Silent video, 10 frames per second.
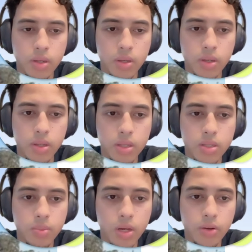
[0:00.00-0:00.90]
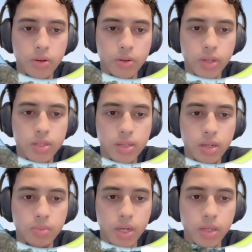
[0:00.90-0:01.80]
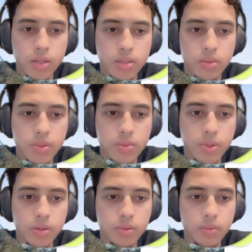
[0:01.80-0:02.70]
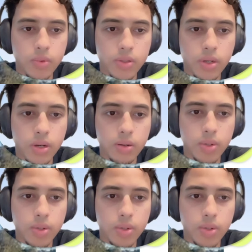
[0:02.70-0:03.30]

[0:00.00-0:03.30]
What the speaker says: And then some other unique selling mechanisms, but we'll talk about